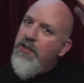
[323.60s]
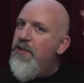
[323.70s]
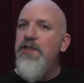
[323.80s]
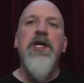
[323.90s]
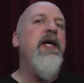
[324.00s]

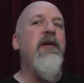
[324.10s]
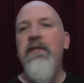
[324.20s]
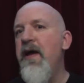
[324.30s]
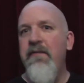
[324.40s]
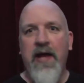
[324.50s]
shake
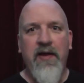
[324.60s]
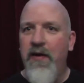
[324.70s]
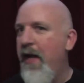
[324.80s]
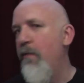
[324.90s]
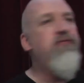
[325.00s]
her hair out
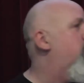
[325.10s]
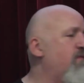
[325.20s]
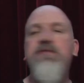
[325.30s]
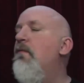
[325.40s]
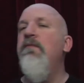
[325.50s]
like that.
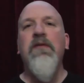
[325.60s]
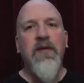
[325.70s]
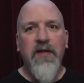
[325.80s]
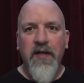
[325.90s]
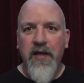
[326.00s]

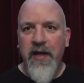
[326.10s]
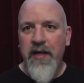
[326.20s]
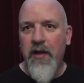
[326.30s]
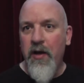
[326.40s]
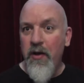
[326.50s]

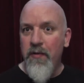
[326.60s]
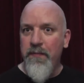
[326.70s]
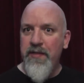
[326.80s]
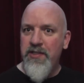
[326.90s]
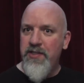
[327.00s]
And they go, oh,
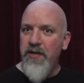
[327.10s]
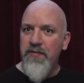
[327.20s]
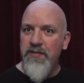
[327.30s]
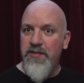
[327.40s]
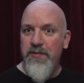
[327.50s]
Miss
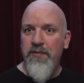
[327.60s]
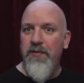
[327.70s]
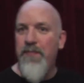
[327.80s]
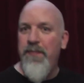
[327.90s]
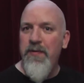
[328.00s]
Jones, you
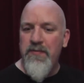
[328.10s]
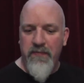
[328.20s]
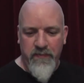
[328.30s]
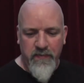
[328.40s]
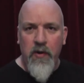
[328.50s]
look
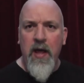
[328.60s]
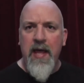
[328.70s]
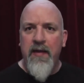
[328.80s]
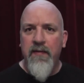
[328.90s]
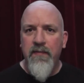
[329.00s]
beautiful.
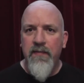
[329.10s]
Great.